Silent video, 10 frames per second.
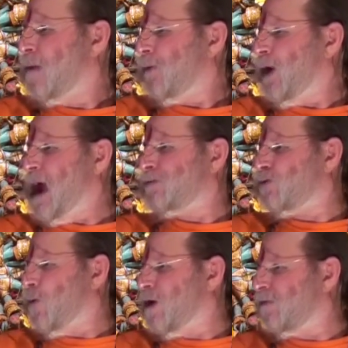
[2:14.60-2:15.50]

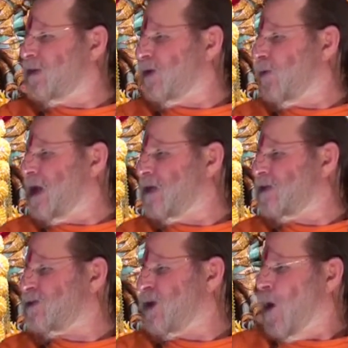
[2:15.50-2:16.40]
Perhaps one of the
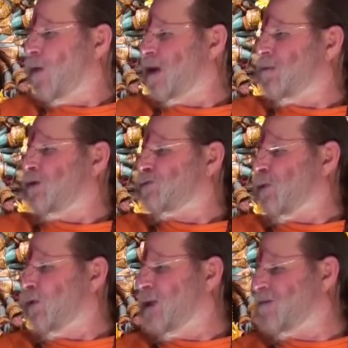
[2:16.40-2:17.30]
greatest, one of the most
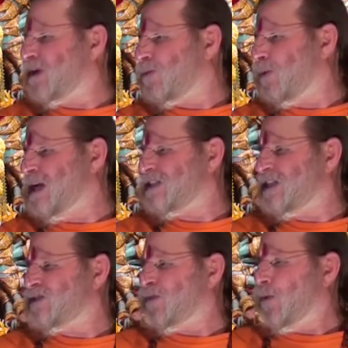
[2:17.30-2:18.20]
prolific
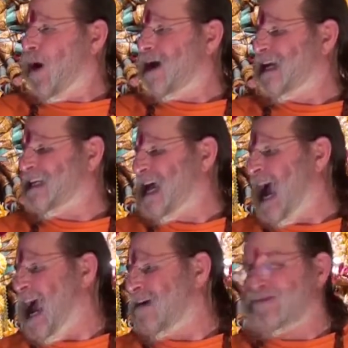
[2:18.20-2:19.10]
reasons for wanting to
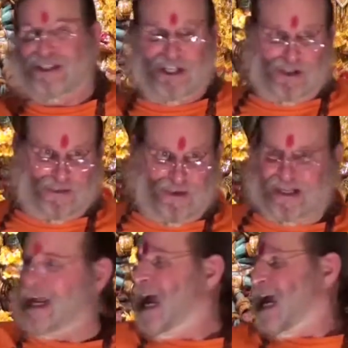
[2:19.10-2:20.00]
have
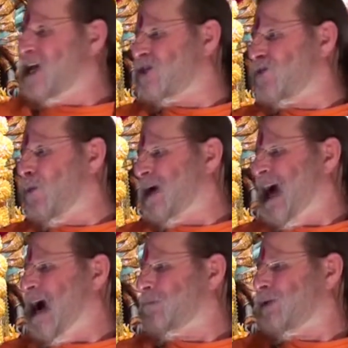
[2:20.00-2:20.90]
children is to
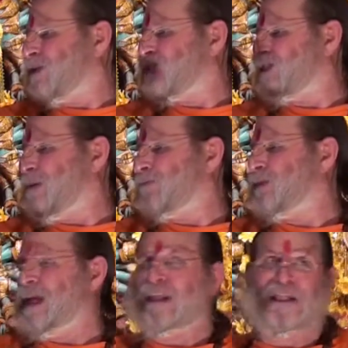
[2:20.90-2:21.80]
accomplish
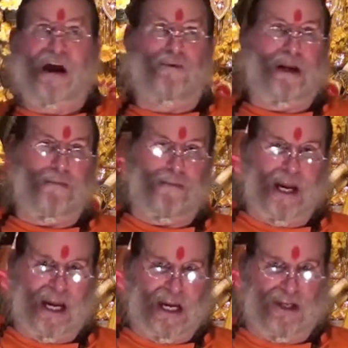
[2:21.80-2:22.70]
something that
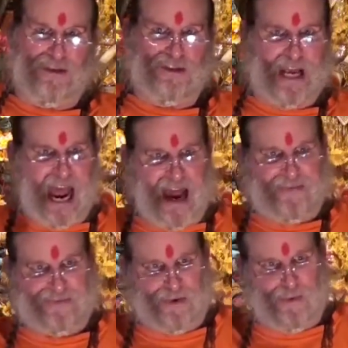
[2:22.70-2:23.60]
remains
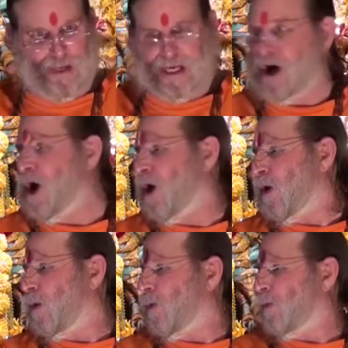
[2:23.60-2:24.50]
after we
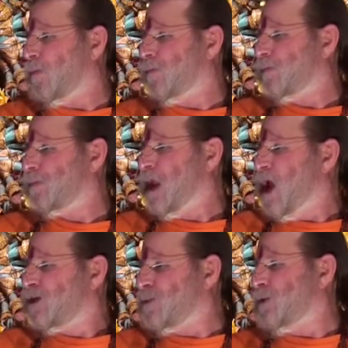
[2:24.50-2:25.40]
go.
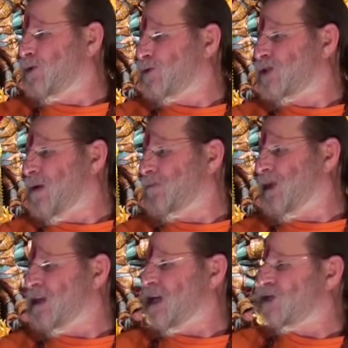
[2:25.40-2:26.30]
To produce
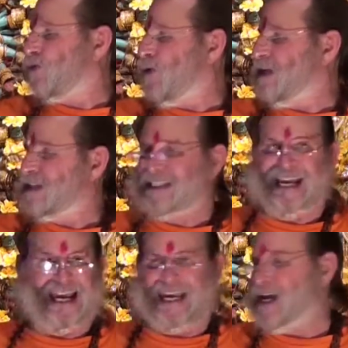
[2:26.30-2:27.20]
something that is going to
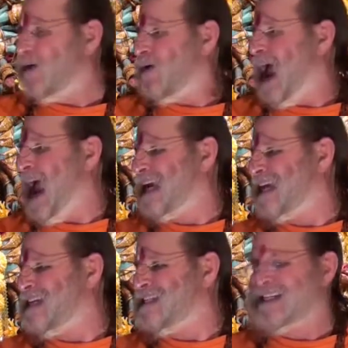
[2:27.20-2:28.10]
stay here and
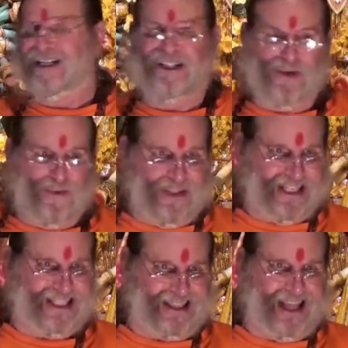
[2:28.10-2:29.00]
continue
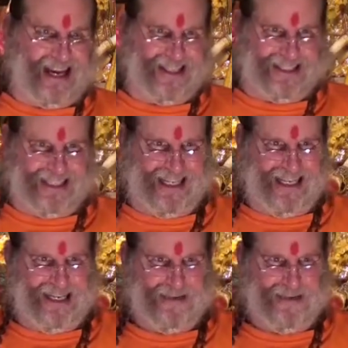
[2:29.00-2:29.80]
this legacy.